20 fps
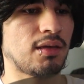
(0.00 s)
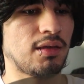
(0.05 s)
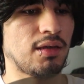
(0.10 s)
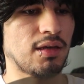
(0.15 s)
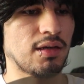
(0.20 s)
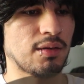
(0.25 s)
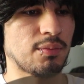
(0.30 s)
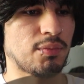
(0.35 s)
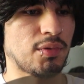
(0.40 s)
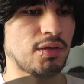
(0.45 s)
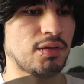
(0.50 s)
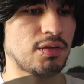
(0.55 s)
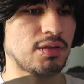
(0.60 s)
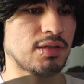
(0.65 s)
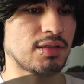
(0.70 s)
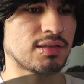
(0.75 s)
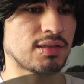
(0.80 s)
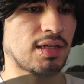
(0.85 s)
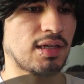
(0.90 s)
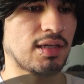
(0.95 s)
Yeah, brother
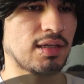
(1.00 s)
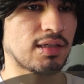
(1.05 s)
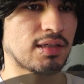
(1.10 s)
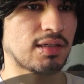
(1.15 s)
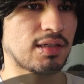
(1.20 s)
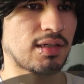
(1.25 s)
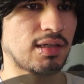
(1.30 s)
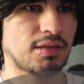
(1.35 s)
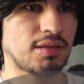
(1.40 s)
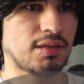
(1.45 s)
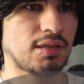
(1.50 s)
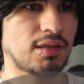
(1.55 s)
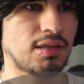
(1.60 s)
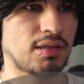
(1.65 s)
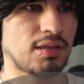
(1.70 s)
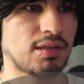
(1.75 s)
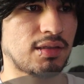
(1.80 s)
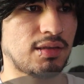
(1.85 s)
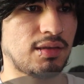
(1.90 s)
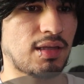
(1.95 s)
is like,
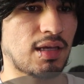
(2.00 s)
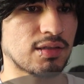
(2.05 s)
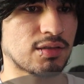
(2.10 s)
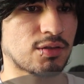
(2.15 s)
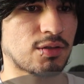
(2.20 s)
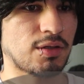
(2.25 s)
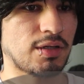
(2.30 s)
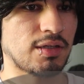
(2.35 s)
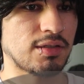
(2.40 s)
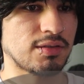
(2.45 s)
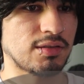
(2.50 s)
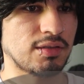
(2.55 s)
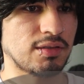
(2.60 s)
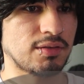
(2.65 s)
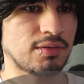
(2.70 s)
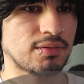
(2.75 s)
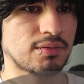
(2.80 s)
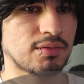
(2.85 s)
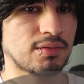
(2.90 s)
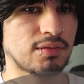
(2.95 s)
that's crazy.
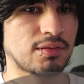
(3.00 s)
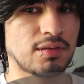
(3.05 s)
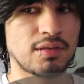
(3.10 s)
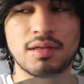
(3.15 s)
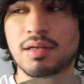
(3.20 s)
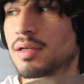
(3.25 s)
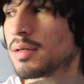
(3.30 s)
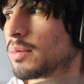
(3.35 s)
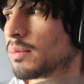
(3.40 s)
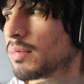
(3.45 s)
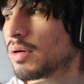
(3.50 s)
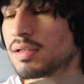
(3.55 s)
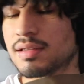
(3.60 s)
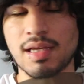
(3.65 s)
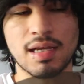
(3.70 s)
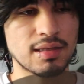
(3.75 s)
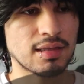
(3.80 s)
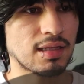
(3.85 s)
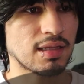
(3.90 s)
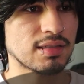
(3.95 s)
Brother's
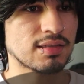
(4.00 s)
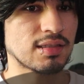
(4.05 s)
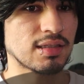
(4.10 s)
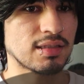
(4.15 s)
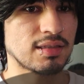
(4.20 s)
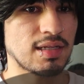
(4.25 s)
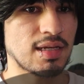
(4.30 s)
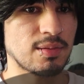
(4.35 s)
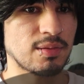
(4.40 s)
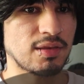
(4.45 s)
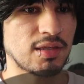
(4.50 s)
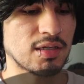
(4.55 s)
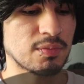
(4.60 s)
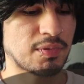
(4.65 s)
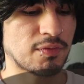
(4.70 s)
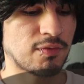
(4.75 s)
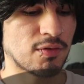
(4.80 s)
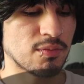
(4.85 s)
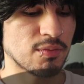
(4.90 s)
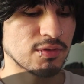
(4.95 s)
acting like it's like a damn theater
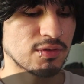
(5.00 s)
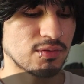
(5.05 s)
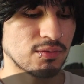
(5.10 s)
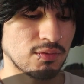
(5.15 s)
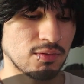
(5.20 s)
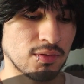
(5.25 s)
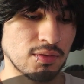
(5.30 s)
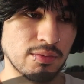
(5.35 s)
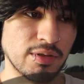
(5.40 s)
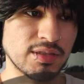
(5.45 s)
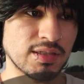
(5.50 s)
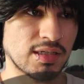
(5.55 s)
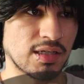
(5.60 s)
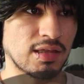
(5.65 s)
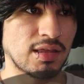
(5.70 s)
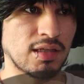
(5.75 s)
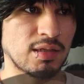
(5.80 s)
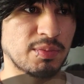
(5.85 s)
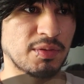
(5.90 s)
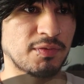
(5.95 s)
performance. Well, it was like a
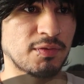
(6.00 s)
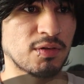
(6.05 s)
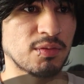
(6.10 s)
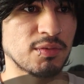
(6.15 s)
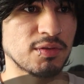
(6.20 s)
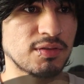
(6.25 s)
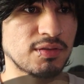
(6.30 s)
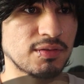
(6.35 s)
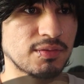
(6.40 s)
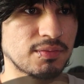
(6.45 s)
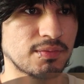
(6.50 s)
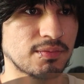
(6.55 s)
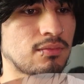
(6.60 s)
theater performance.